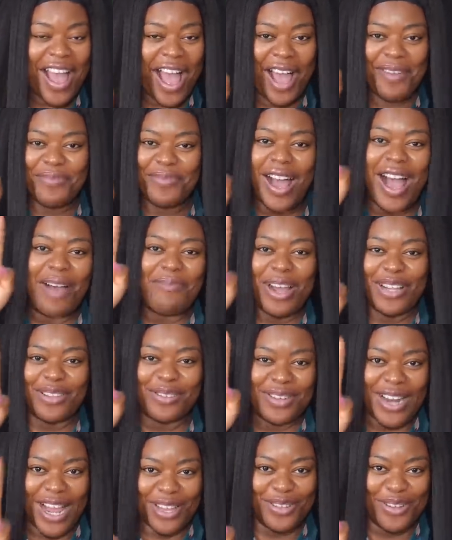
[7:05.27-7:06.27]
I'm as
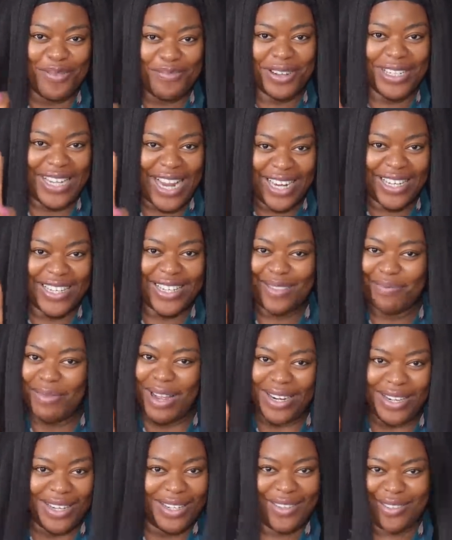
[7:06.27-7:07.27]
good as your mother in this
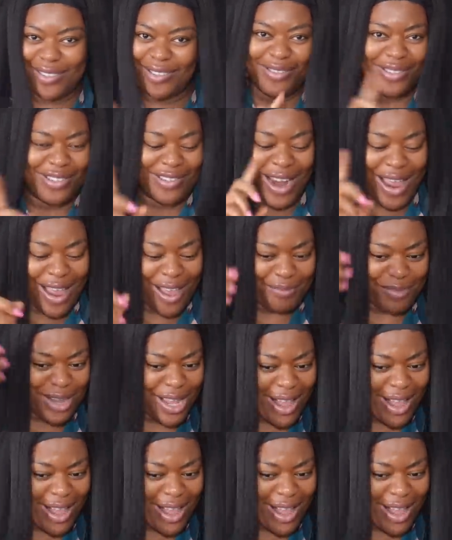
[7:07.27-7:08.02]
marriage. You don't try.